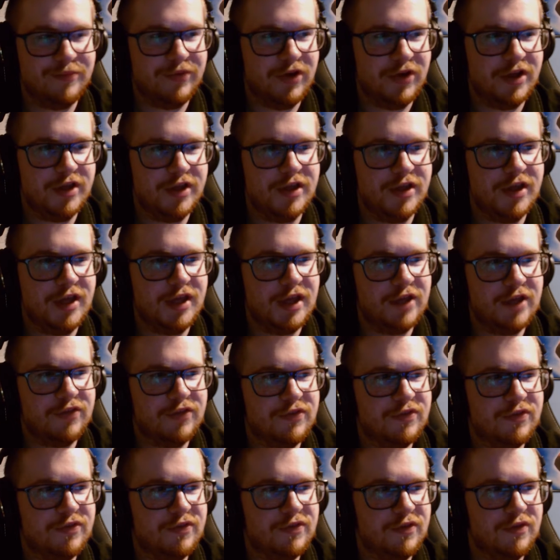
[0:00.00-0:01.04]
but
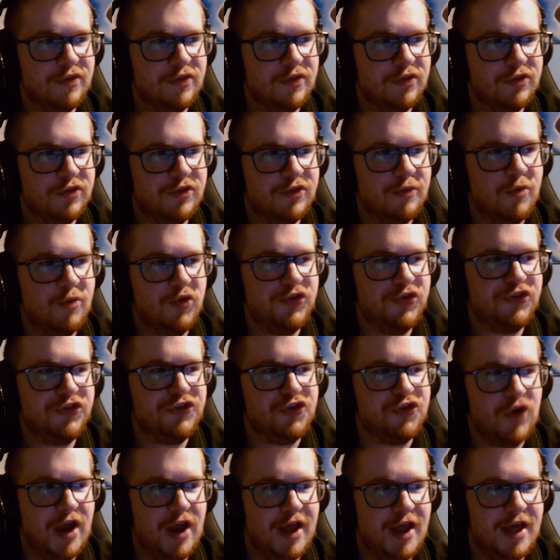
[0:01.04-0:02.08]
it's the most
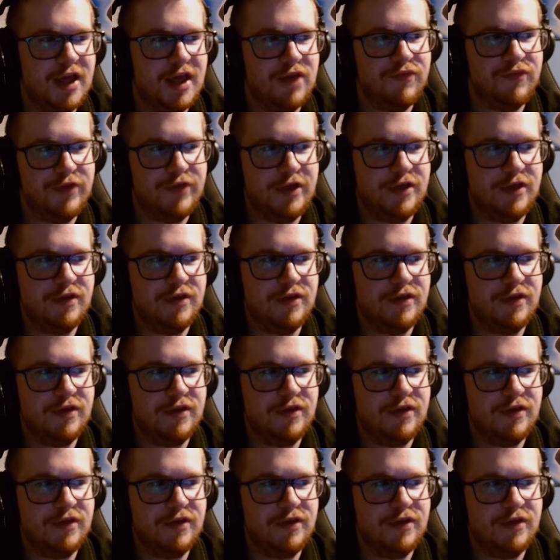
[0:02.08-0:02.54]
strat heavy,